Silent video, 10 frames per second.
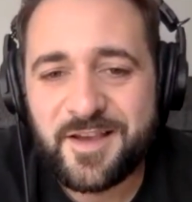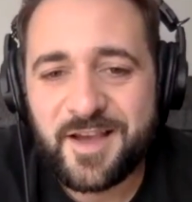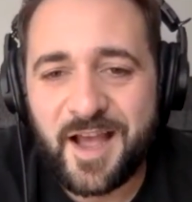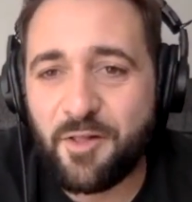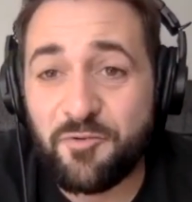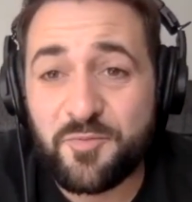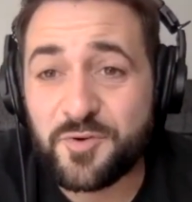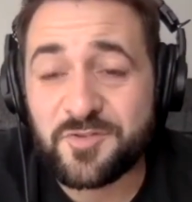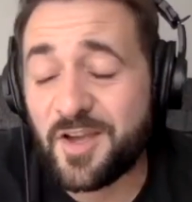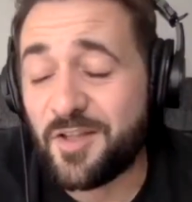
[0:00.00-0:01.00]
I love
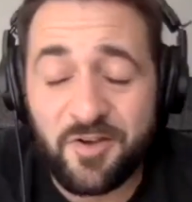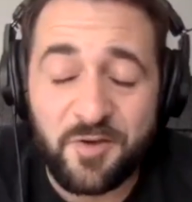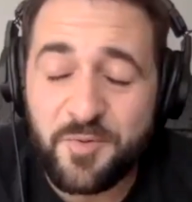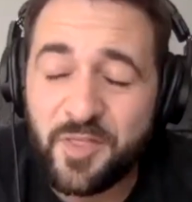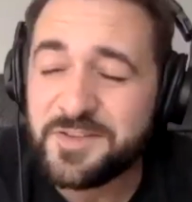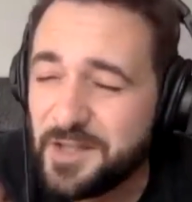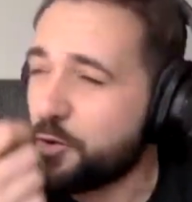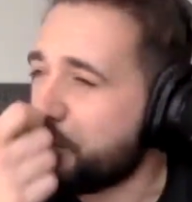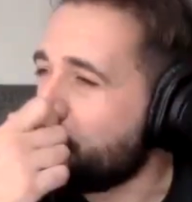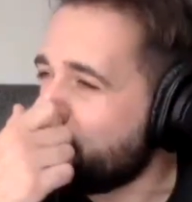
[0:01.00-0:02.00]
books. I've been listening to
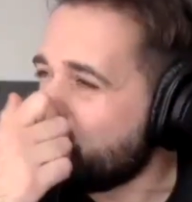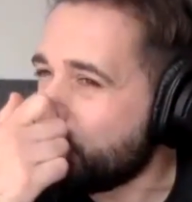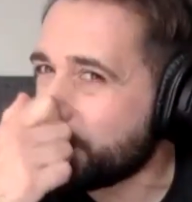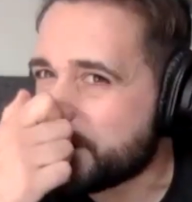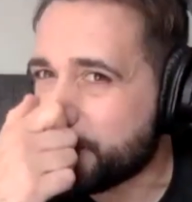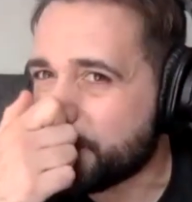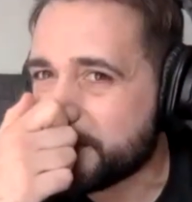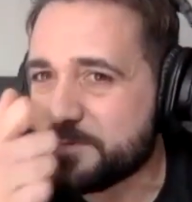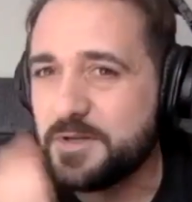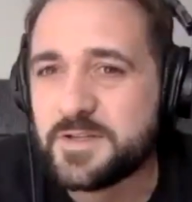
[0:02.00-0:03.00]
a lot of audiobooks, to be
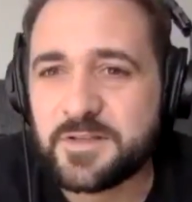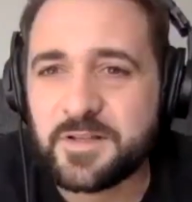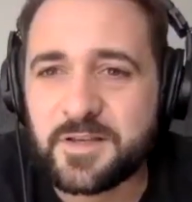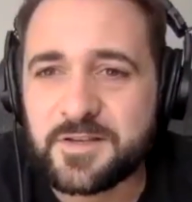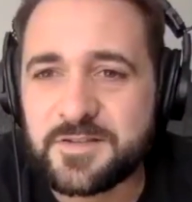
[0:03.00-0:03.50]
honest with you, recently, because